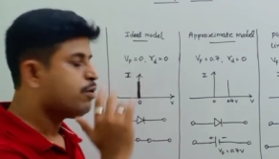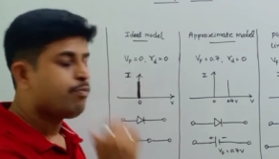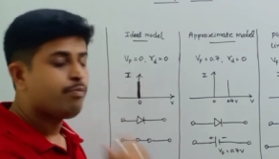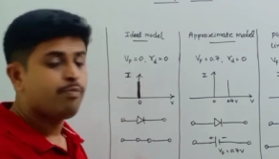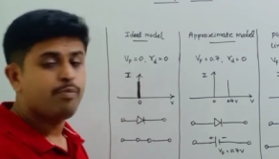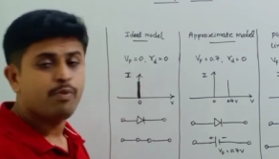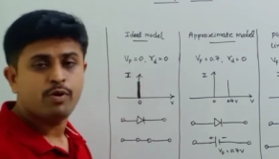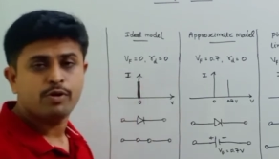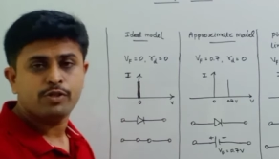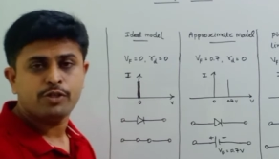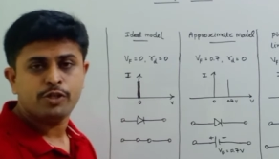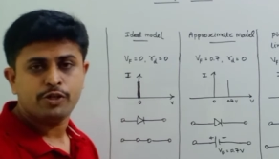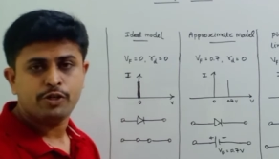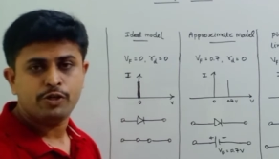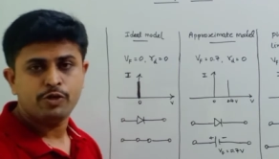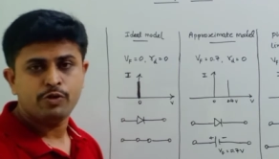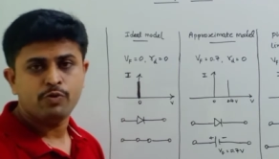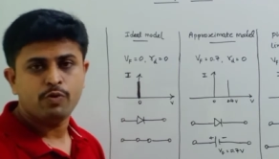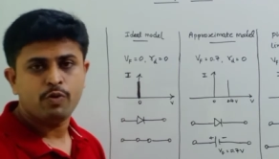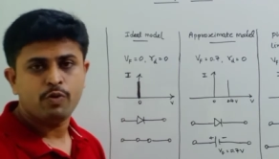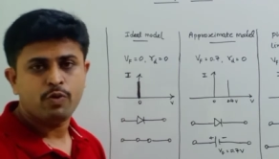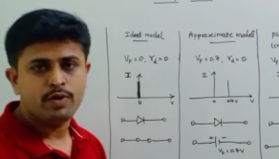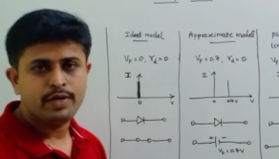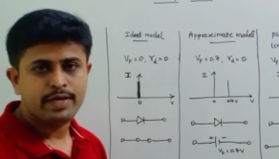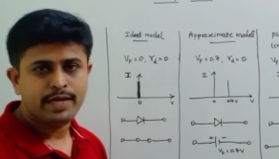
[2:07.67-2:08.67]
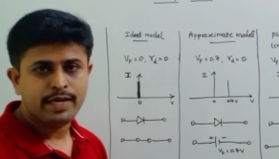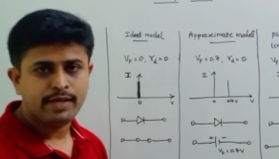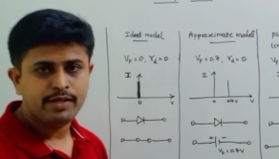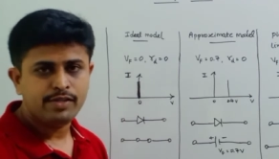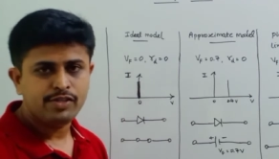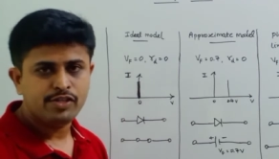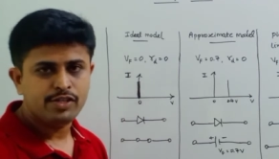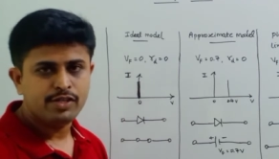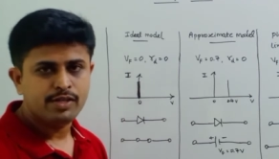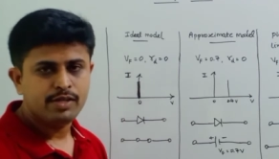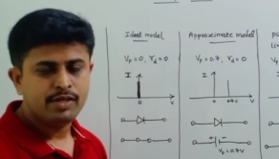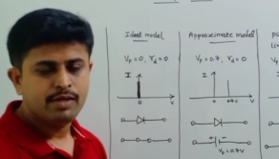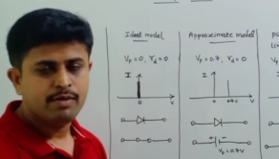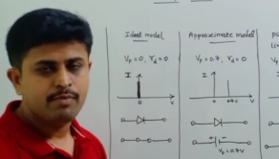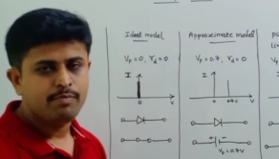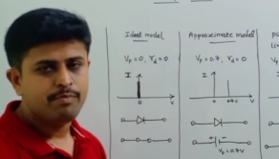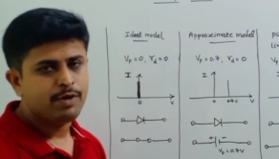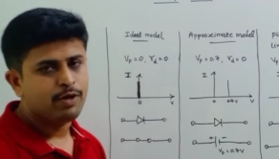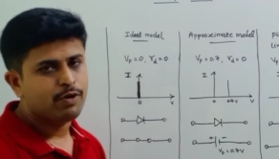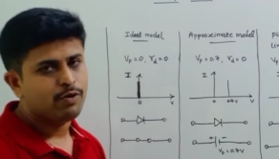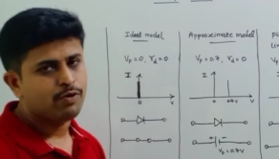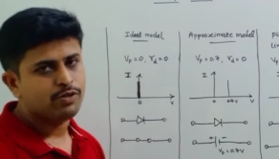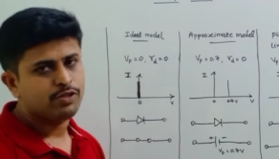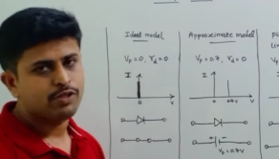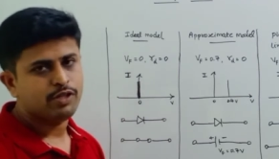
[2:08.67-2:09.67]
positive voltage
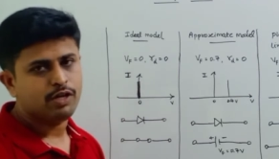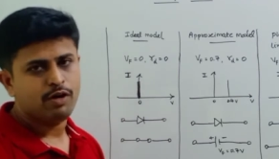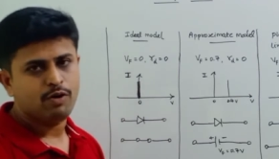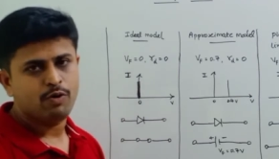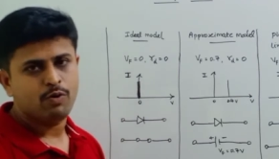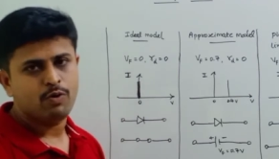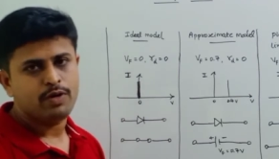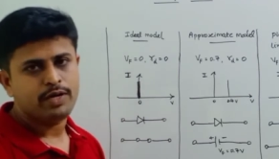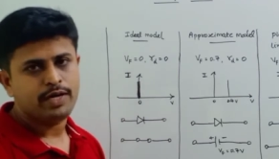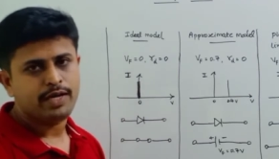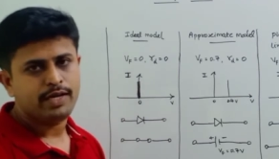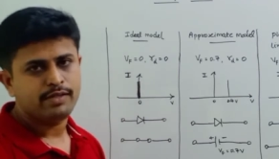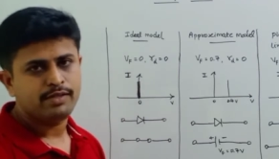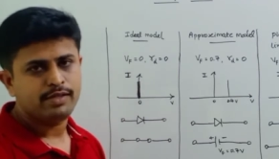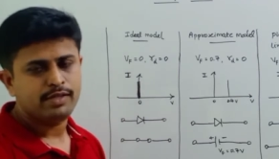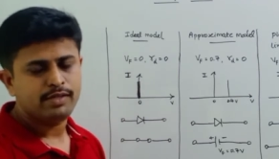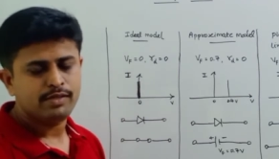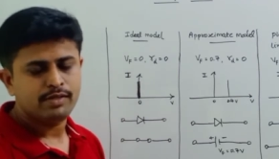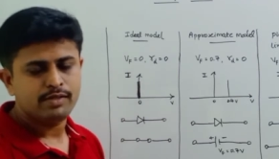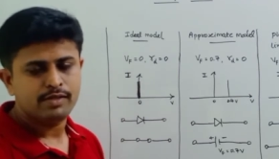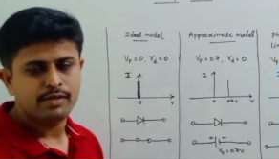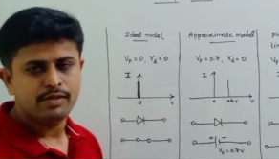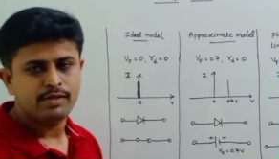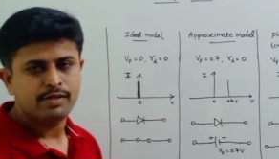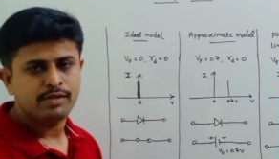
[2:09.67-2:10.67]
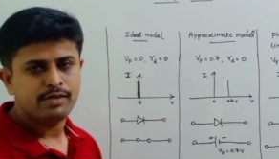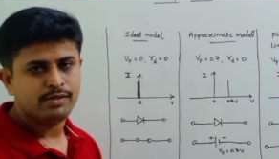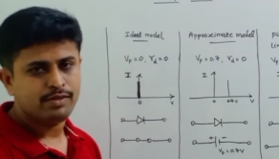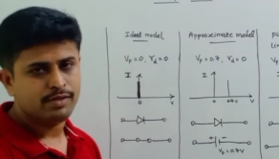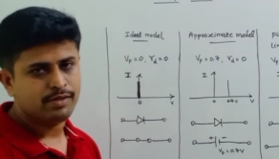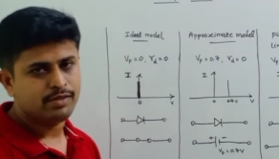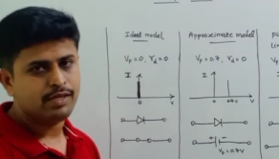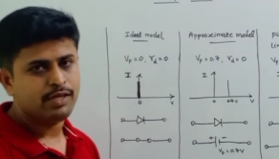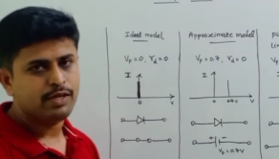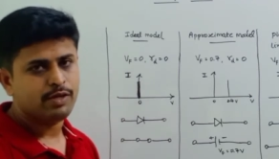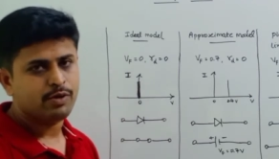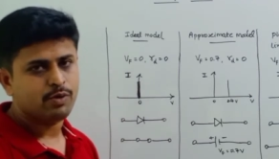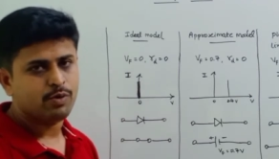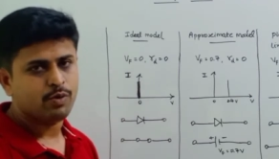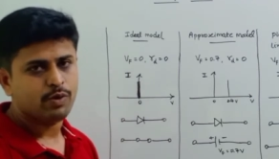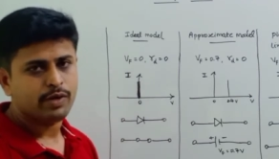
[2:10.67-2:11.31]
because the voltage is 0.